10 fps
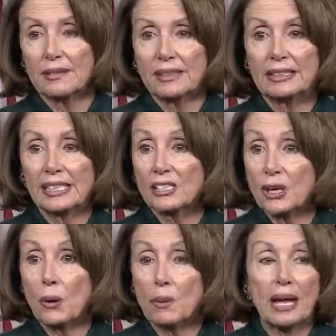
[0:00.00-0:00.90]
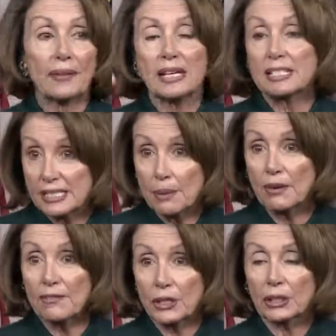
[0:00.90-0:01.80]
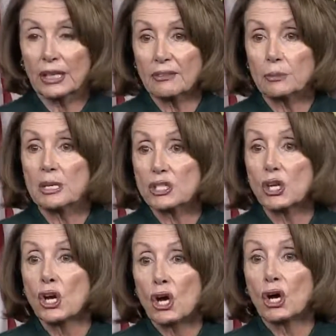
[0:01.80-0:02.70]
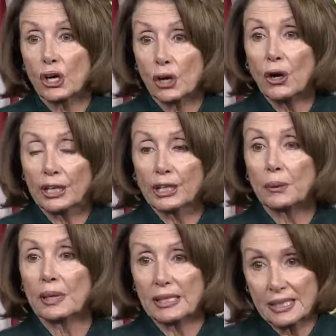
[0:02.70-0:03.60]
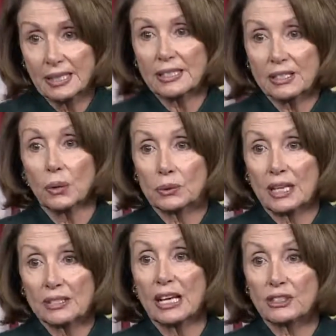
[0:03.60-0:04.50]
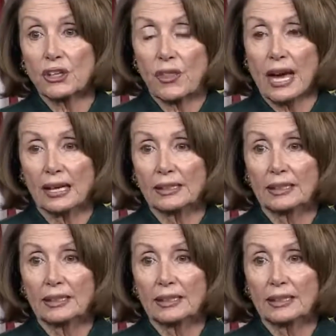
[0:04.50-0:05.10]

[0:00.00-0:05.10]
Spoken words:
They need to know about that. Some of their governments are arguing, don't touch that.